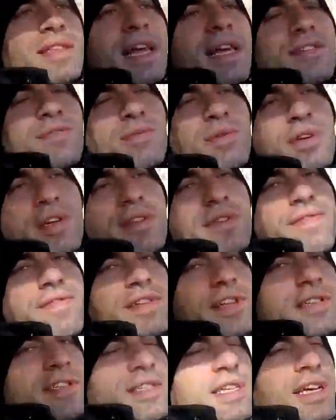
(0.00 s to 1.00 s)
that's what it
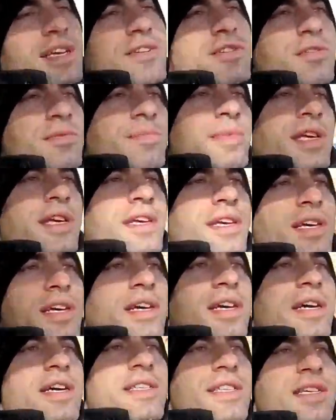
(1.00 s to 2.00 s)
feels like to me.
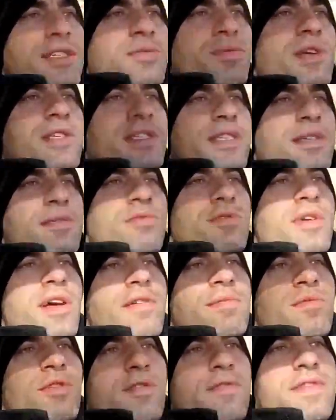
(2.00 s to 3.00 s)
This one seems to
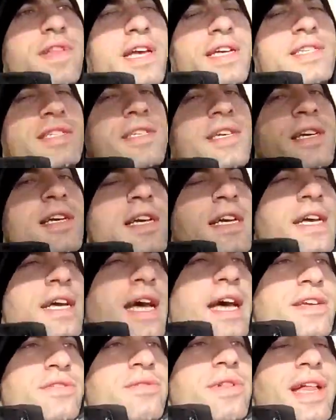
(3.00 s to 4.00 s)
have more flex.
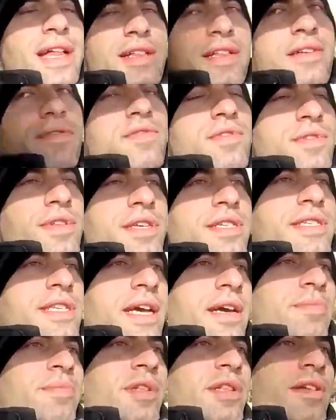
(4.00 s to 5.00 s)
Actually, I'll give you an
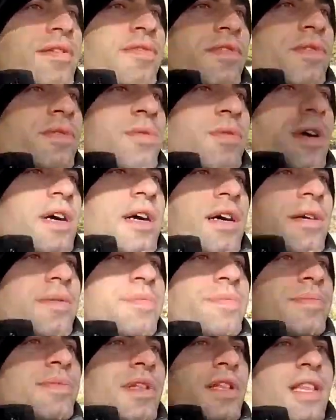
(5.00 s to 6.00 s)
example. If you
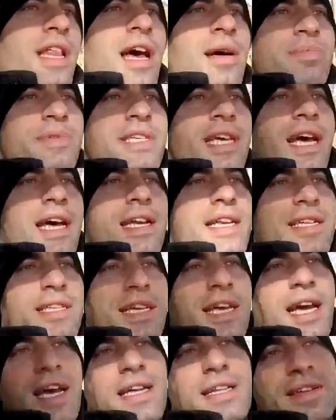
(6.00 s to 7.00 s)
lopsided
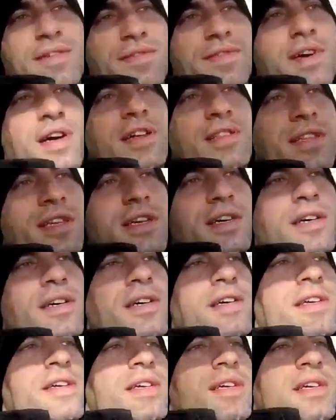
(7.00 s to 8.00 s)
kind of on the
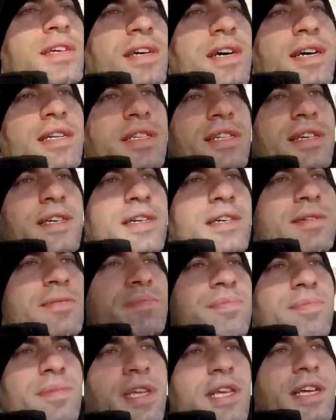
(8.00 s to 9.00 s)

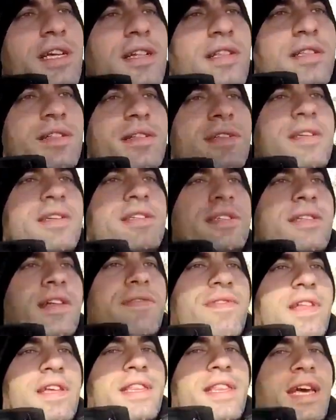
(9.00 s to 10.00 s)
hill and
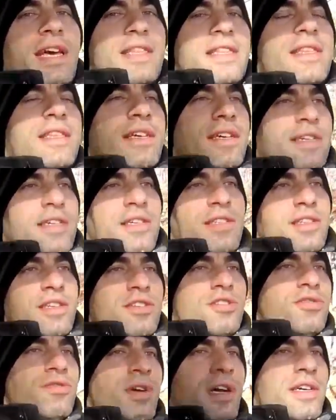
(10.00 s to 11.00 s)
stuff like that,
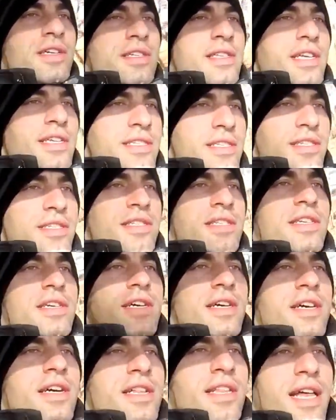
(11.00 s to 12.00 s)
the trunk doesn't
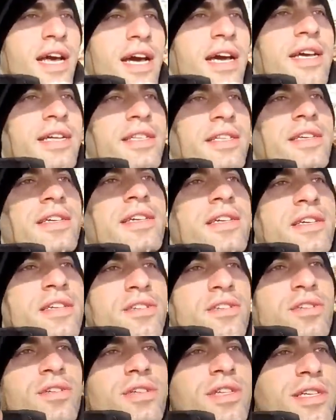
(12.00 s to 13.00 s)
align.
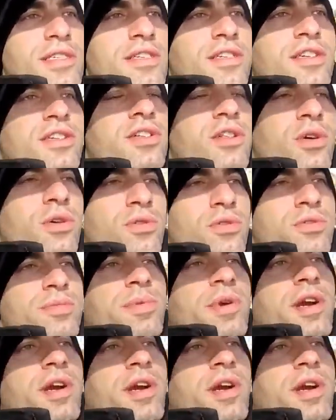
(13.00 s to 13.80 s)
So it doesn't close